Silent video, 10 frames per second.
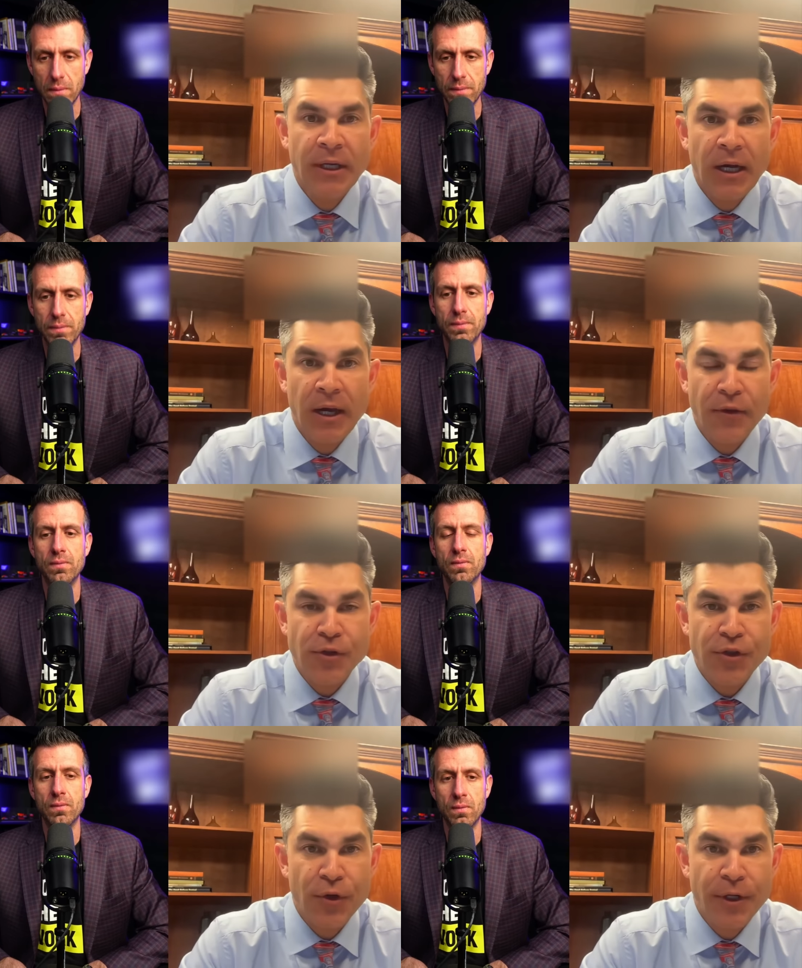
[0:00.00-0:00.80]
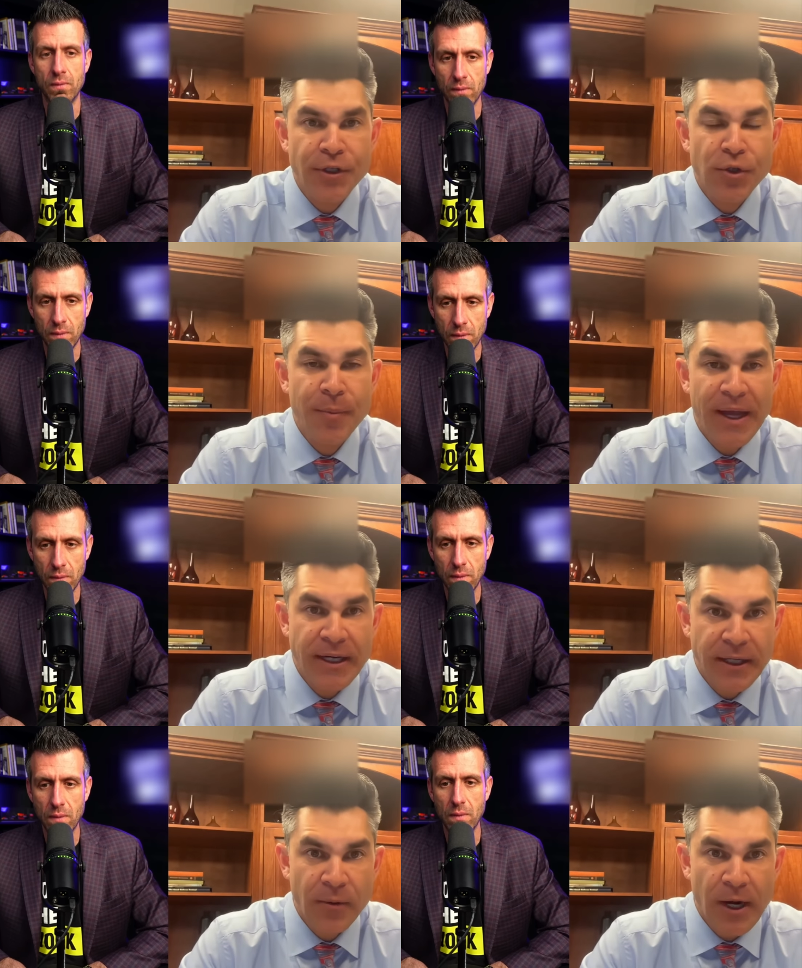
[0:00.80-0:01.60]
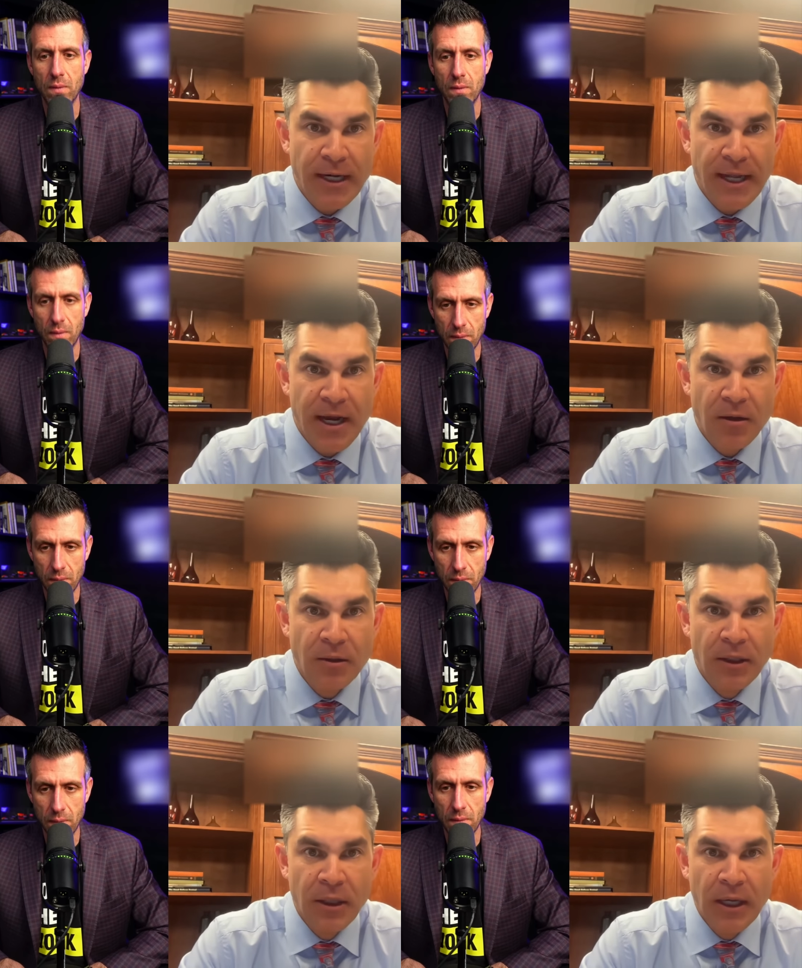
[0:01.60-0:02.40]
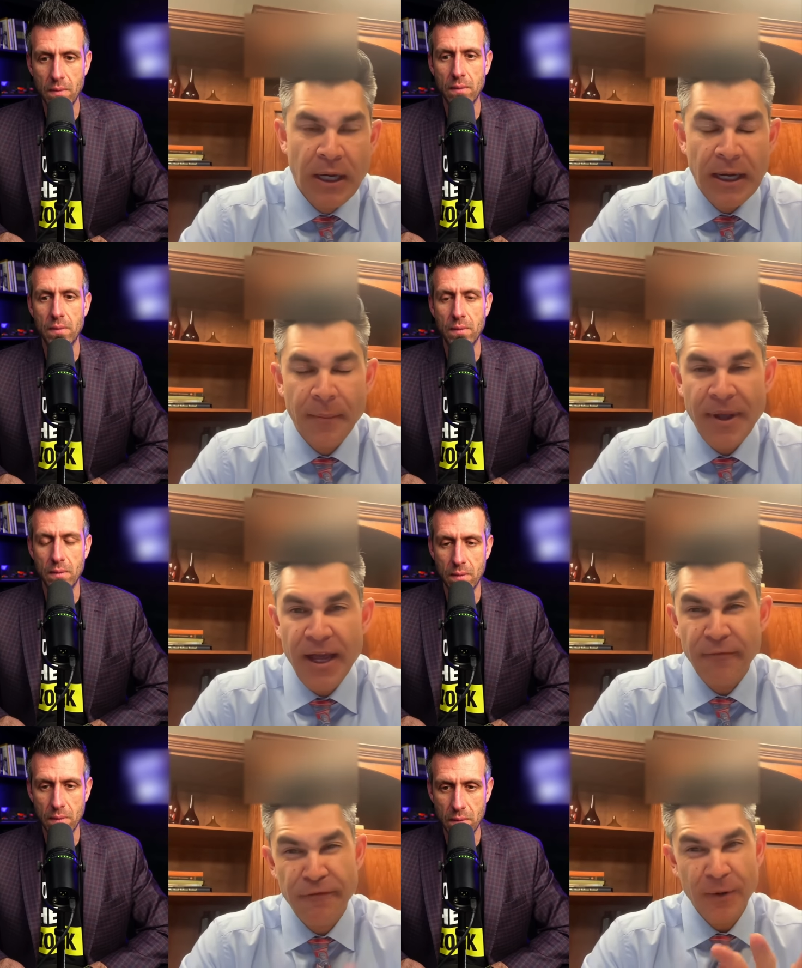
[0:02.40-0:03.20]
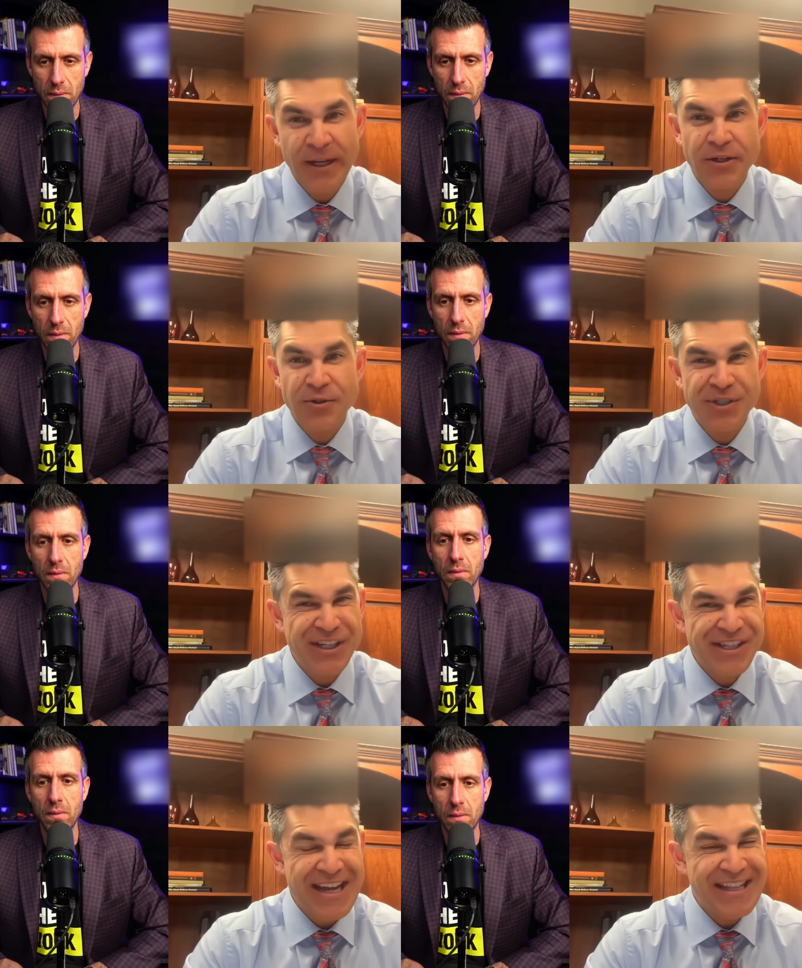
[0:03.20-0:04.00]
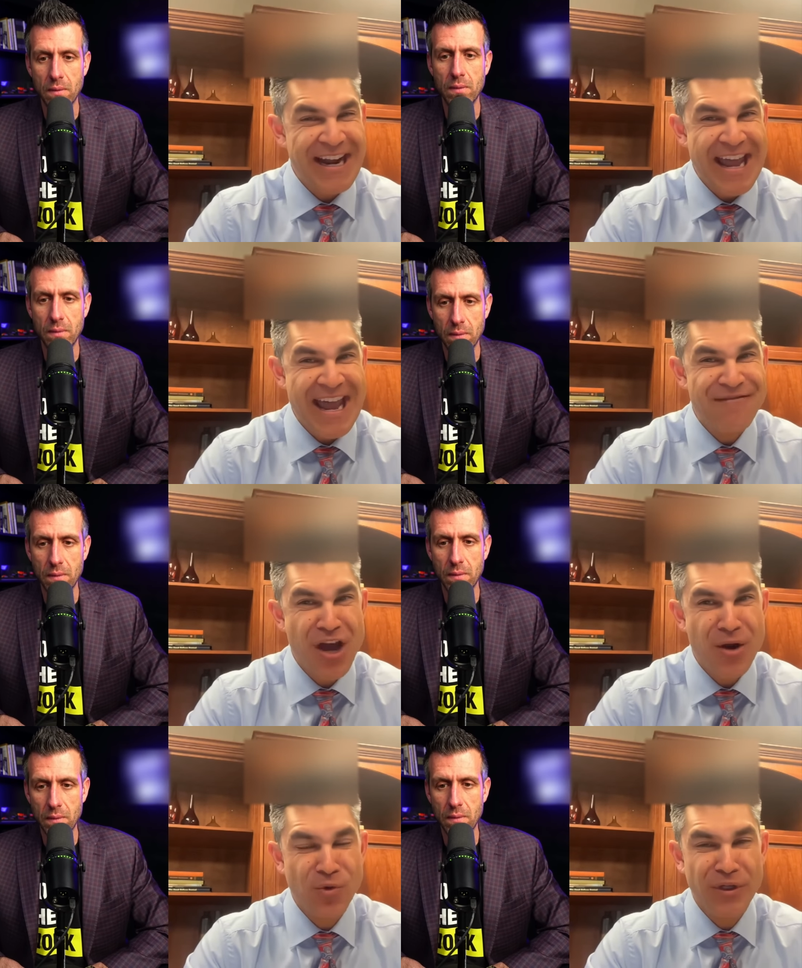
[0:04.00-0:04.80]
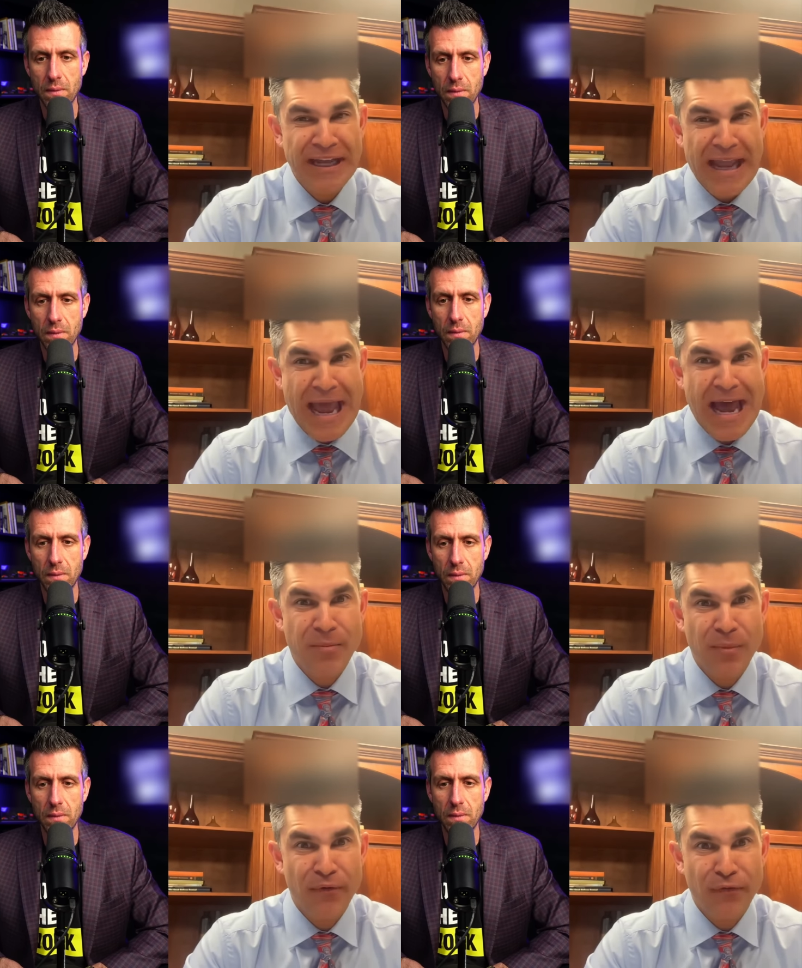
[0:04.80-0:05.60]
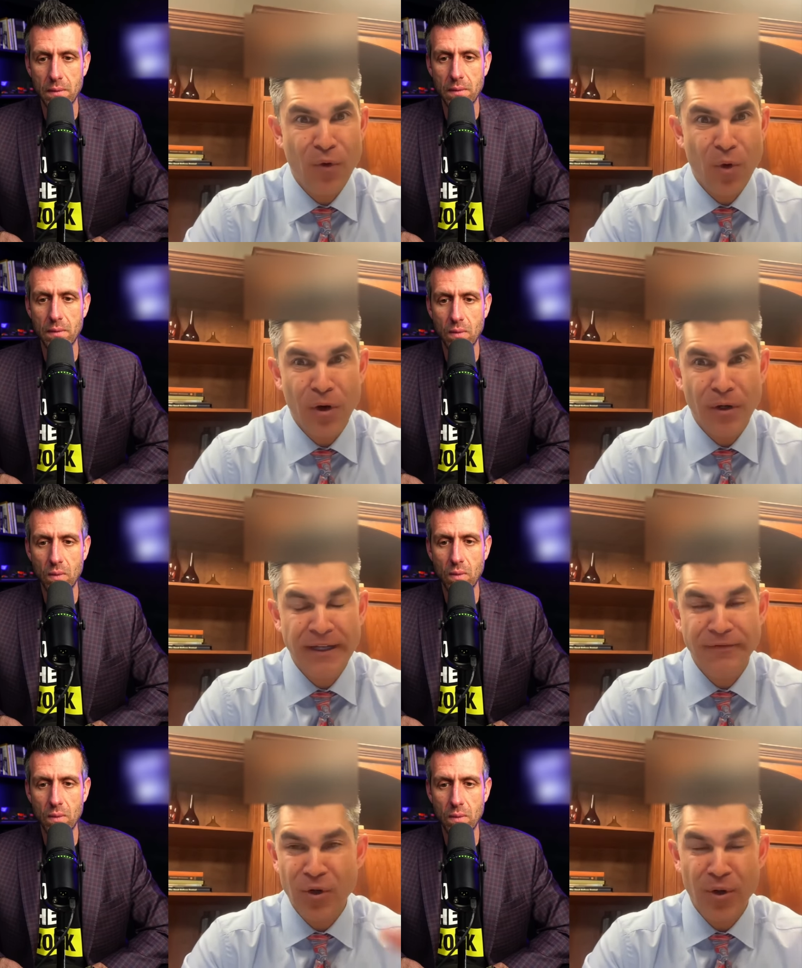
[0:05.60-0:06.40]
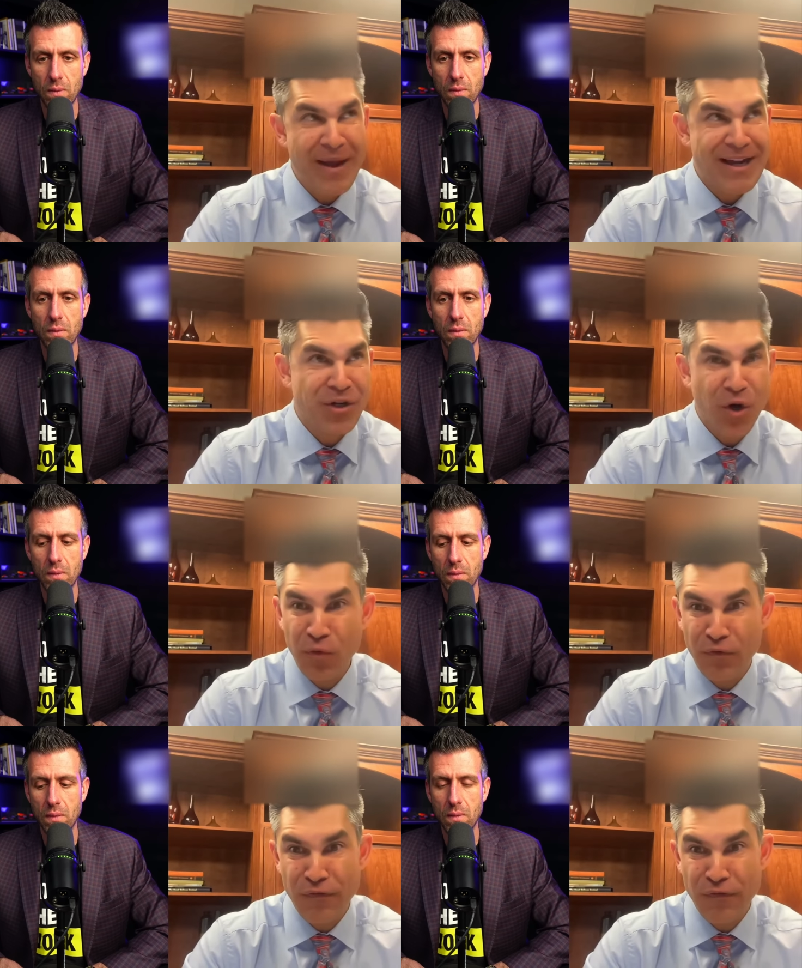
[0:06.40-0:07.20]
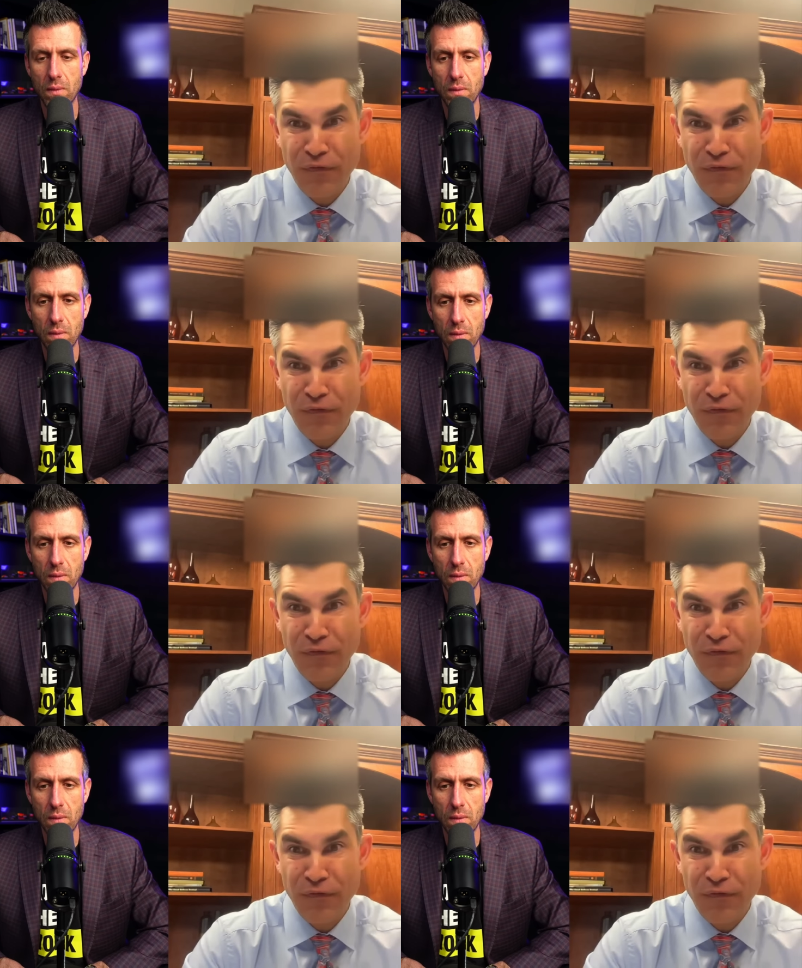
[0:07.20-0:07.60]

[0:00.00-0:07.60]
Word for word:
Speaker 1: Uh, there's 32 pending right now. Um, and a very interesting stat that I have not really had before, even going back to 05